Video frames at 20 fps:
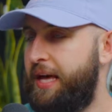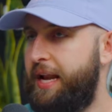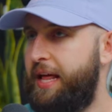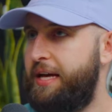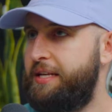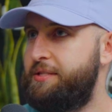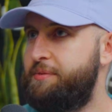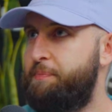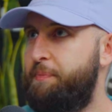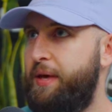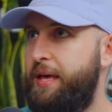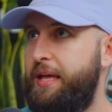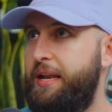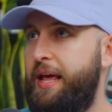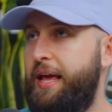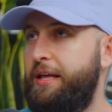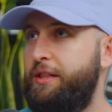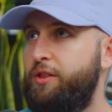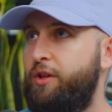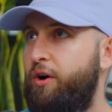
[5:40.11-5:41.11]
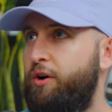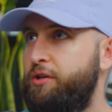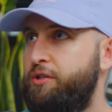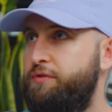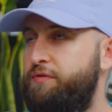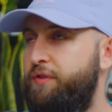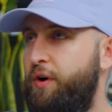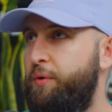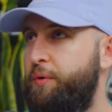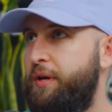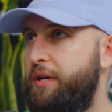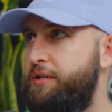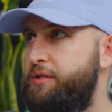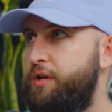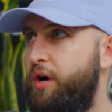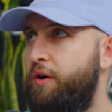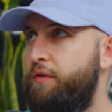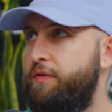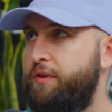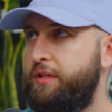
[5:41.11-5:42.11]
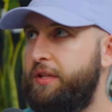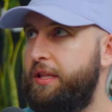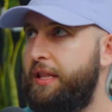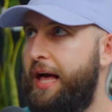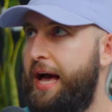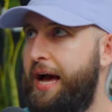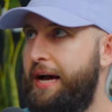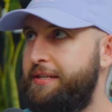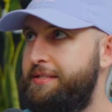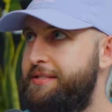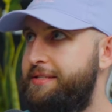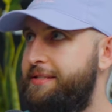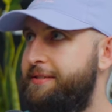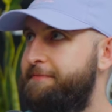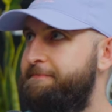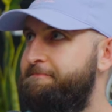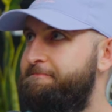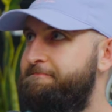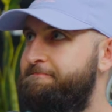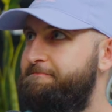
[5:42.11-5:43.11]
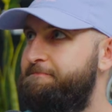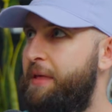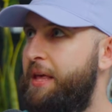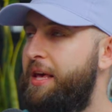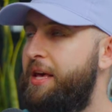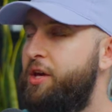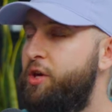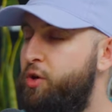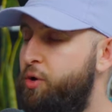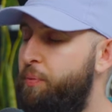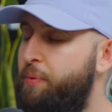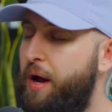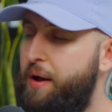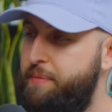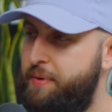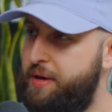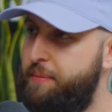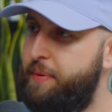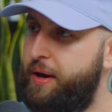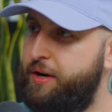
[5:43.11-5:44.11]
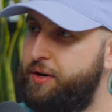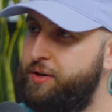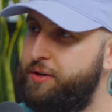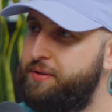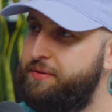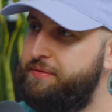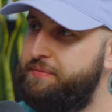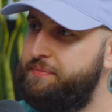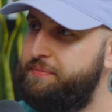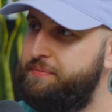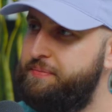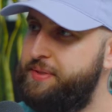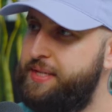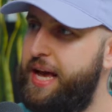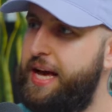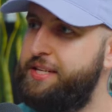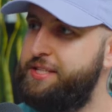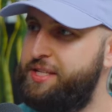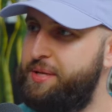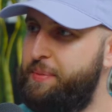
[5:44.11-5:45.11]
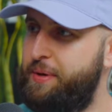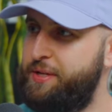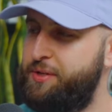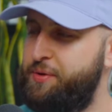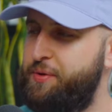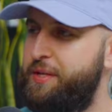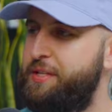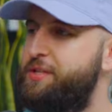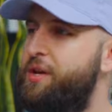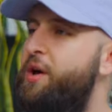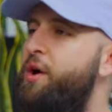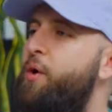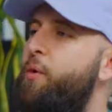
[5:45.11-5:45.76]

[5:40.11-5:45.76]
that has been a large focus over the last, you'll probably be a better testament to this.